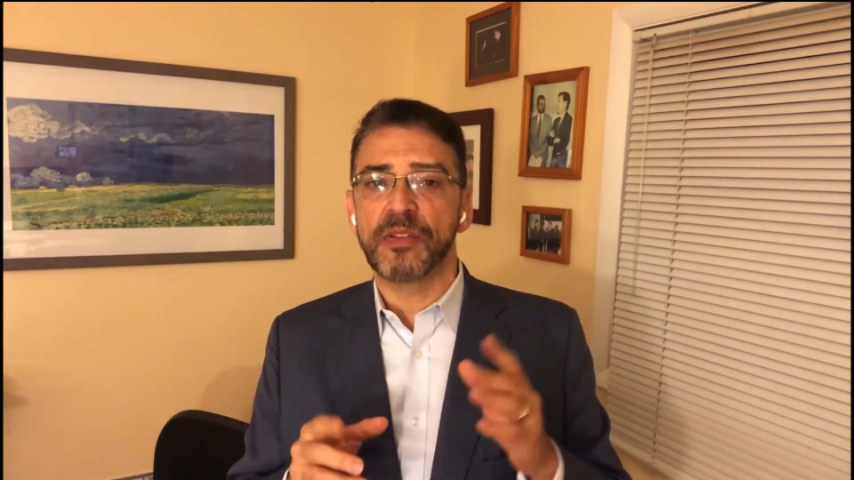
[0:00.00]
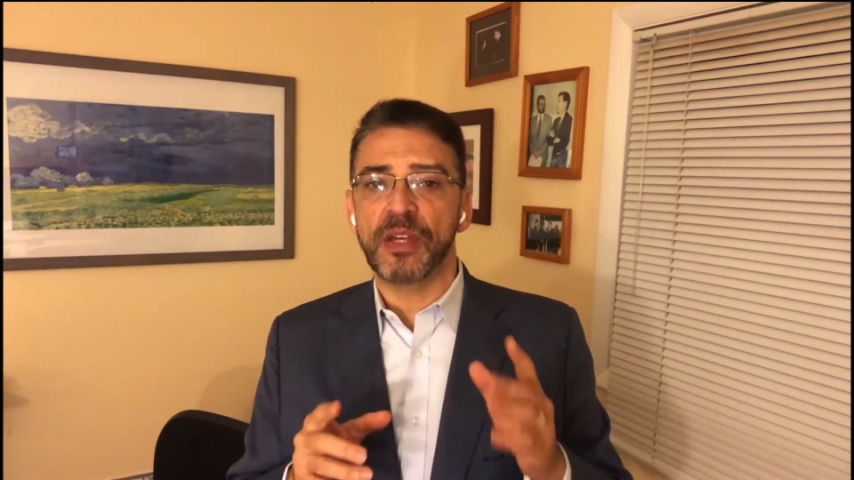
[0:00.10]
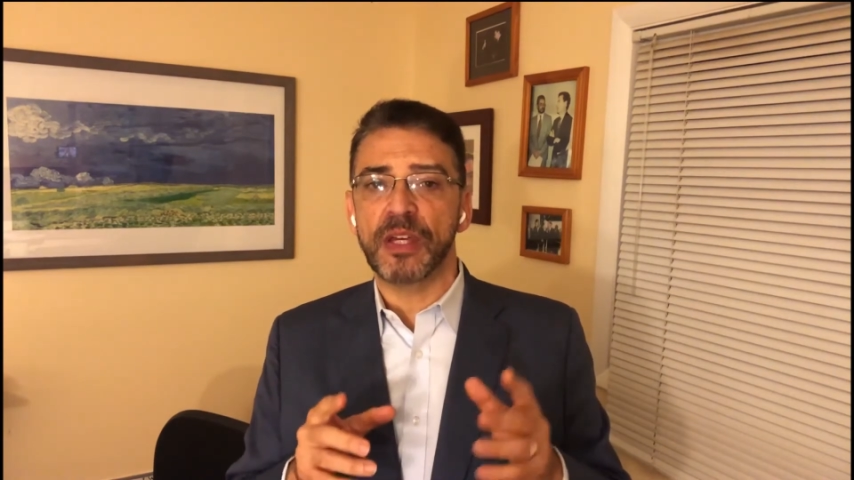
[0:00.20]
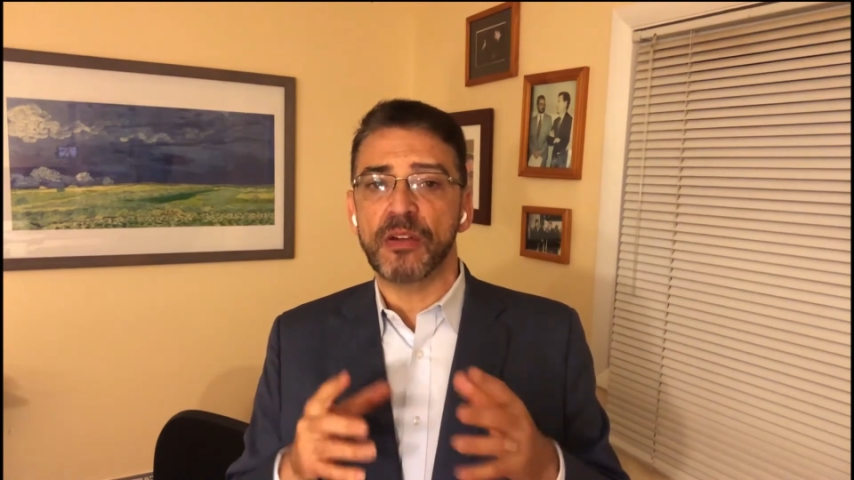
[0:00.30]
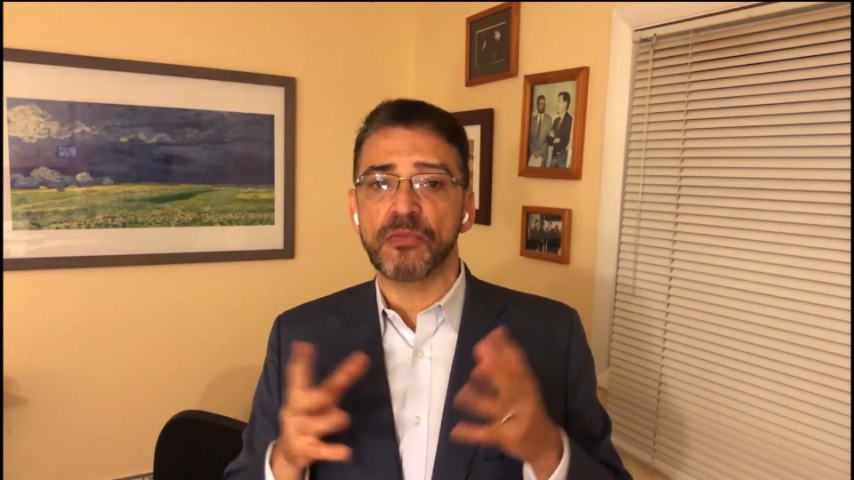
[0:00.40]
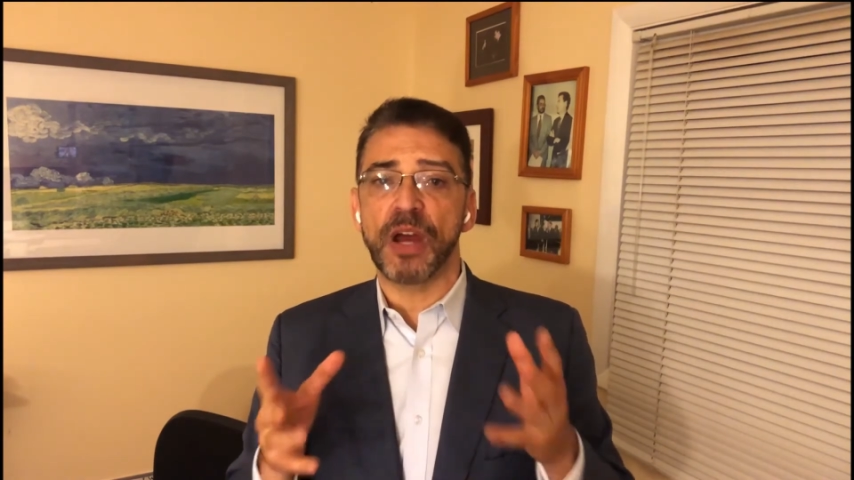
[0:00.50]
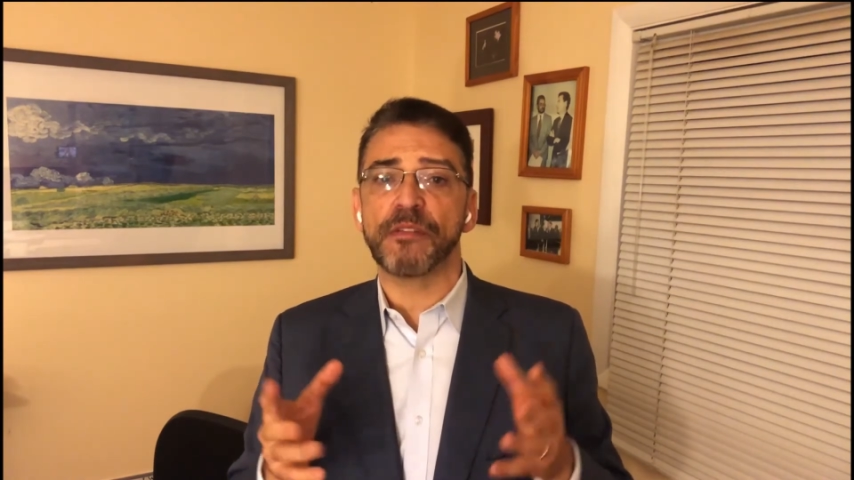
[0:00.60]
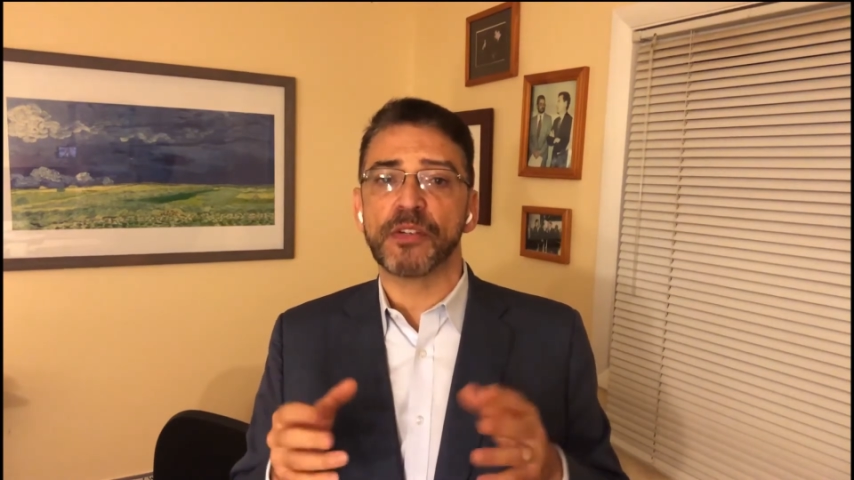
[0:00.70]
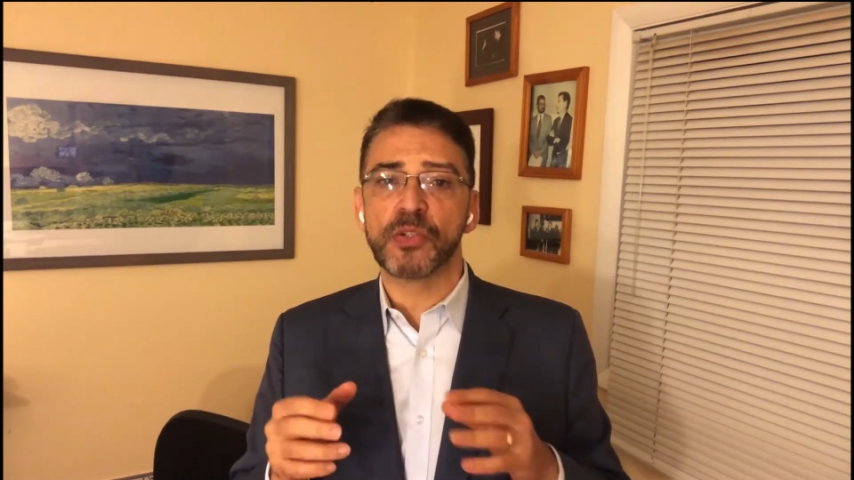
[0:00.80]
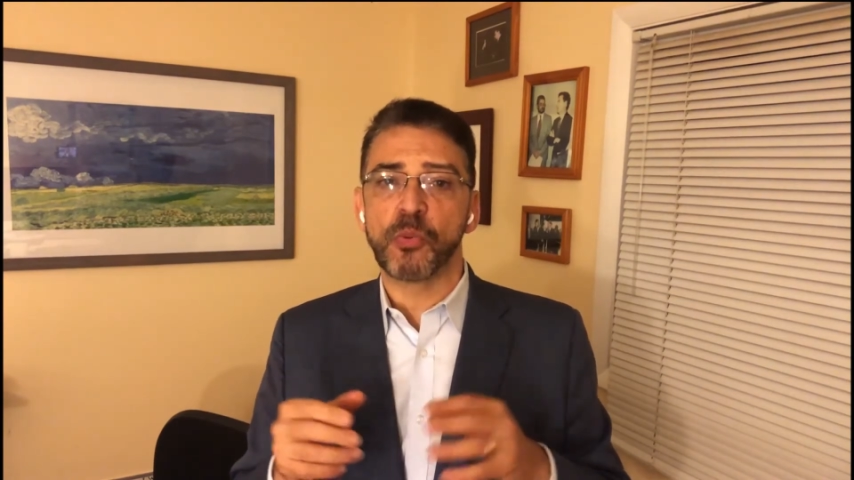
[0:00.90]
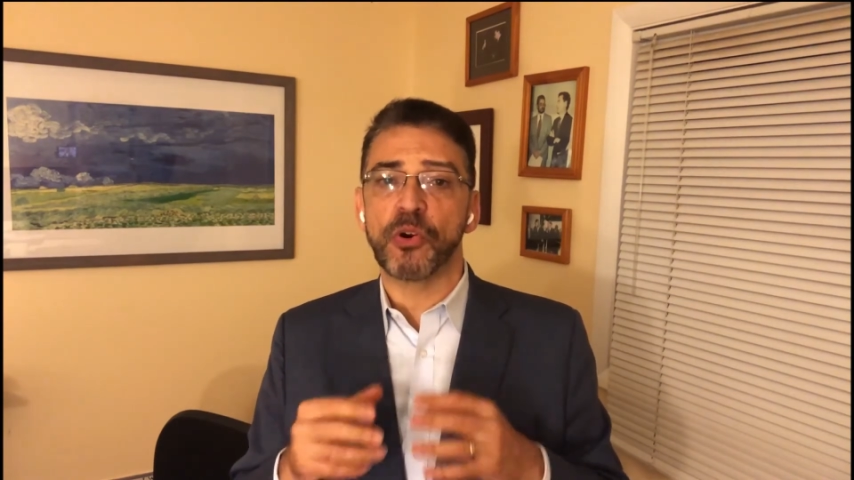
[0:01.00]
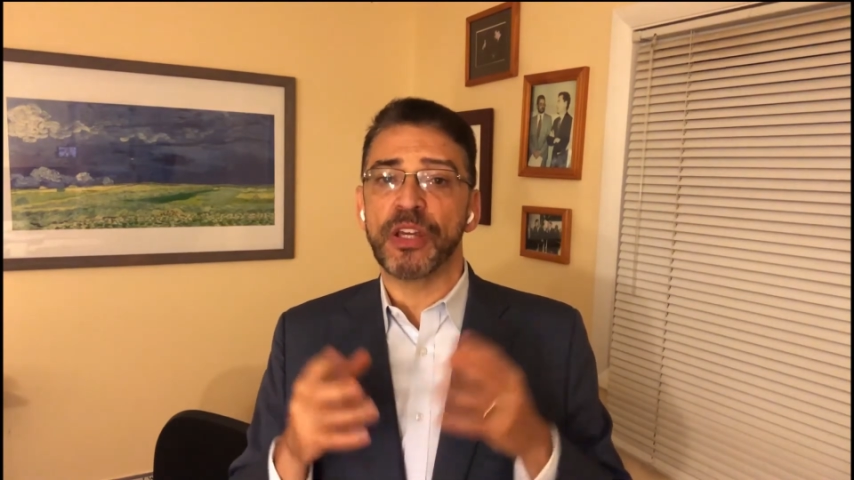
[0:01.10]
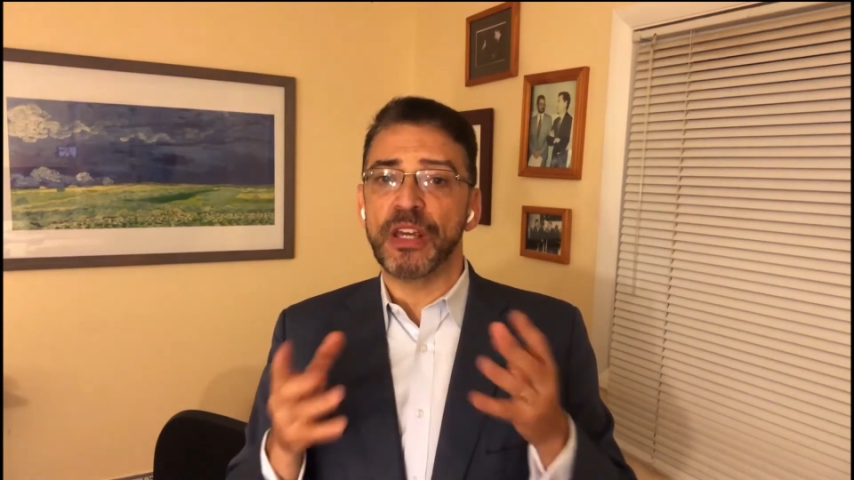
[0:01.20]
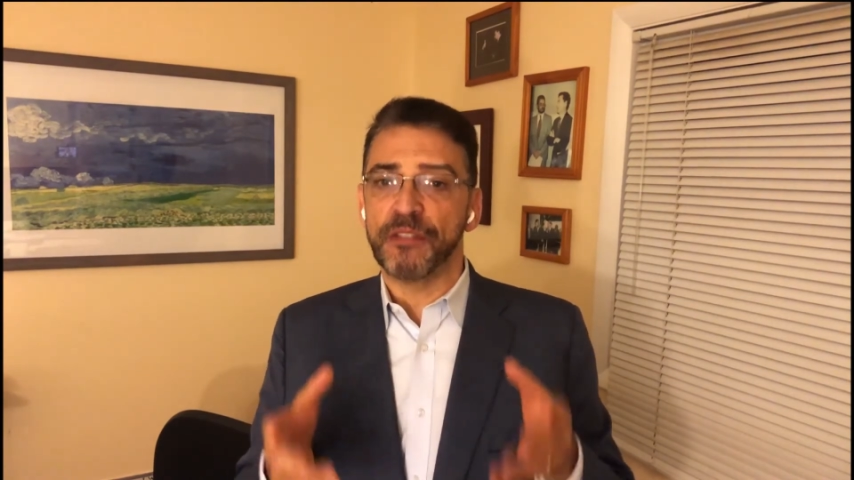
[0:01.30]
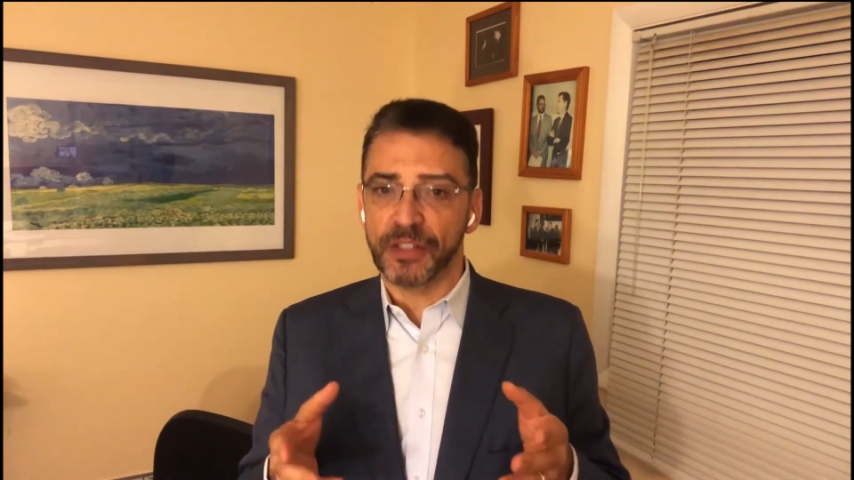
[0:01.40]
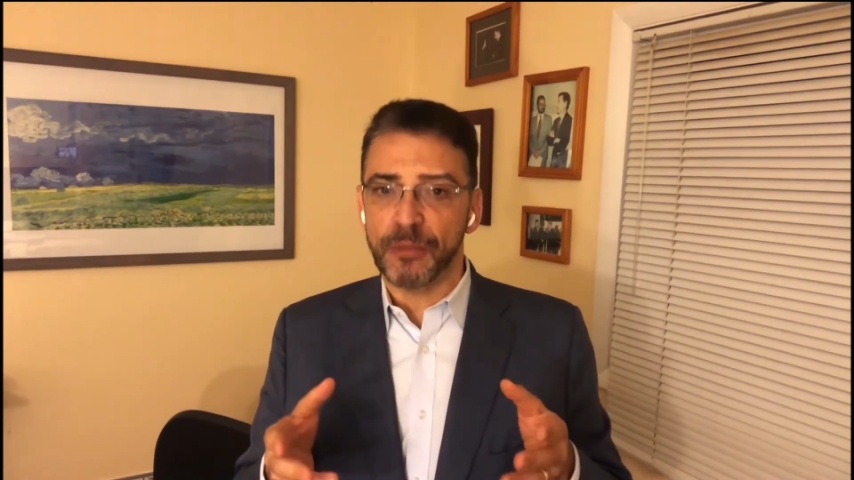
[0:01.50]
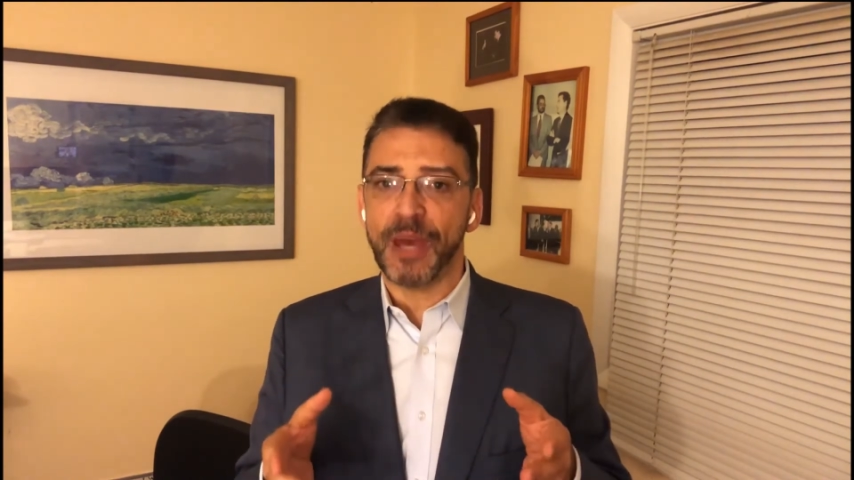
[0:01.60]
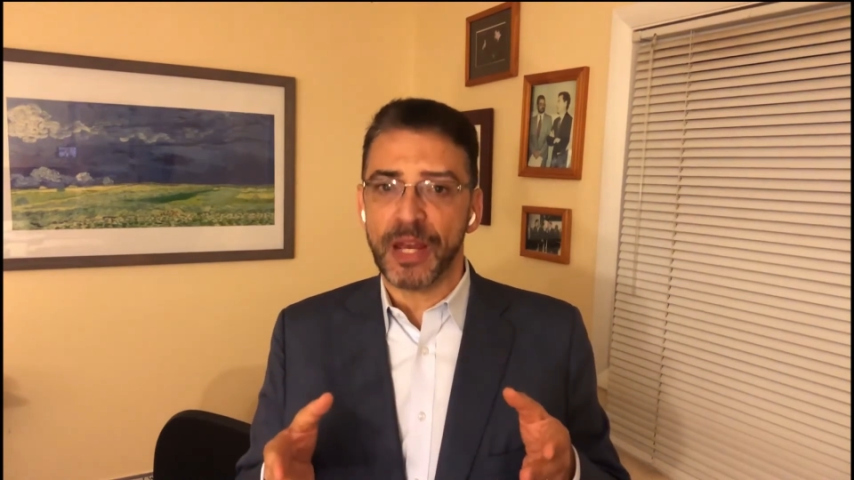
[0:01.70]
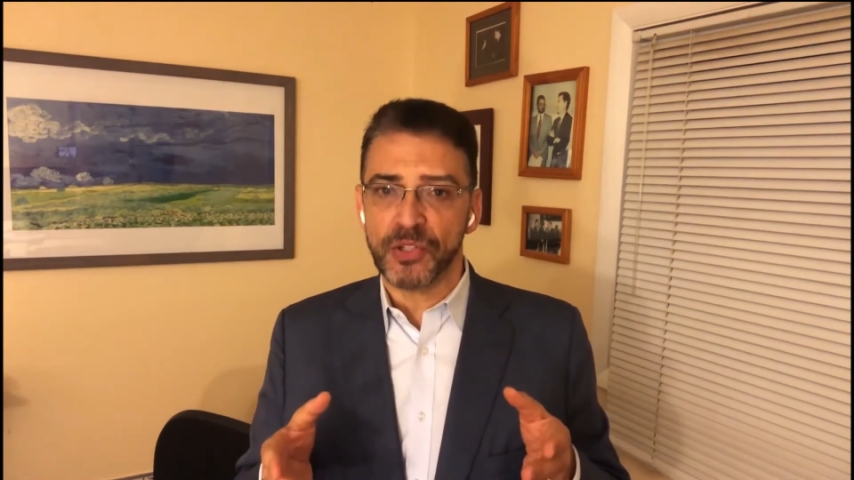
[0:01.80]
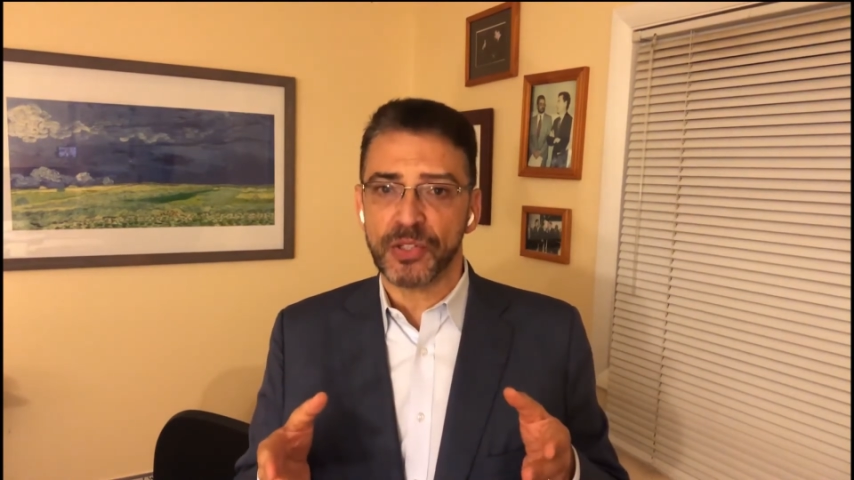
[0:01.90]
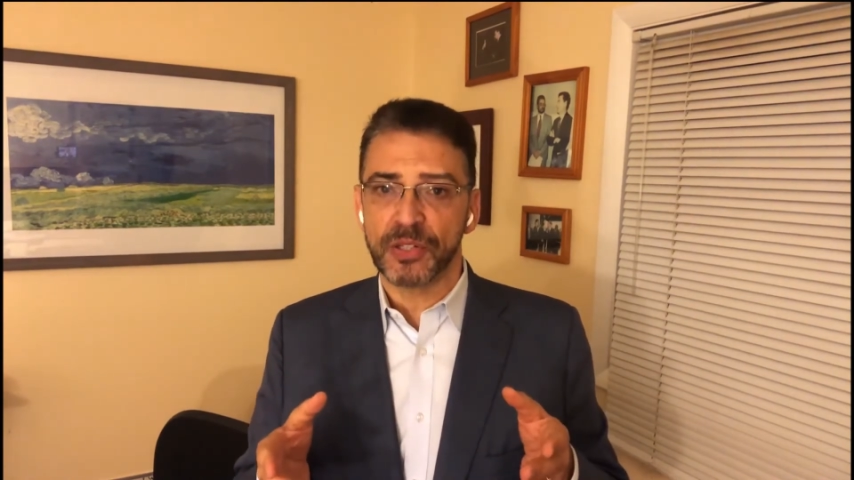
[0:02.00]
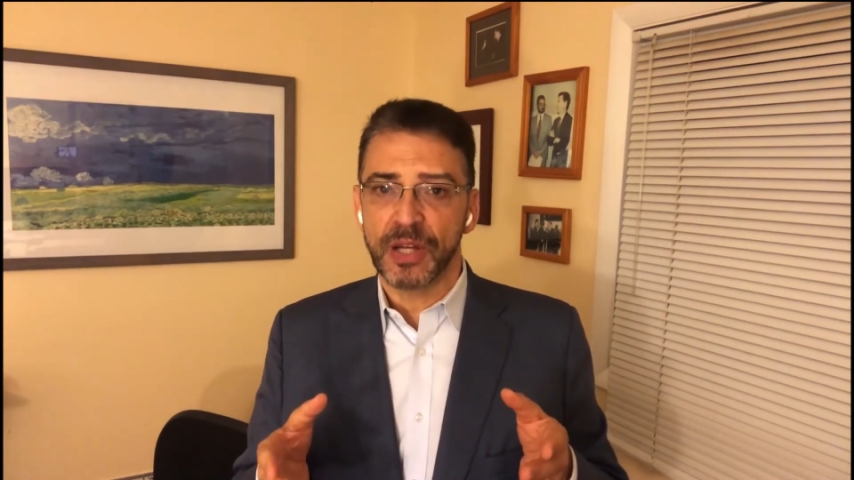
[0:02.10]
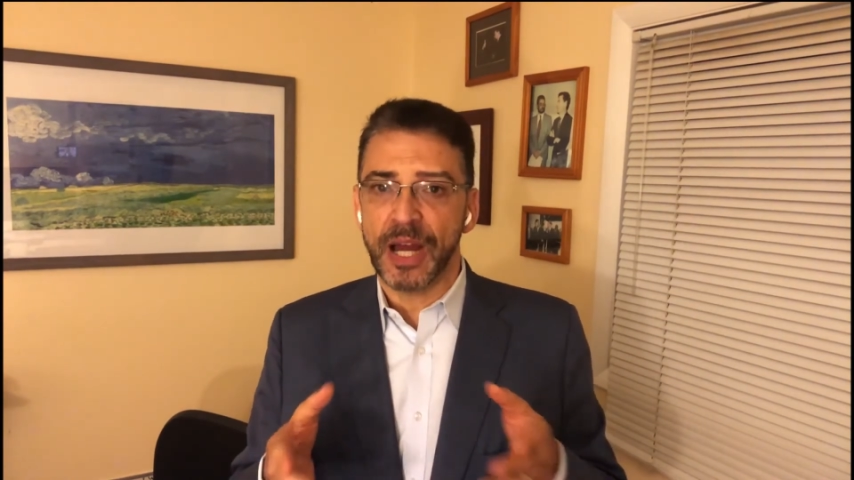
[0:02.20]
the rivals were evenly matched.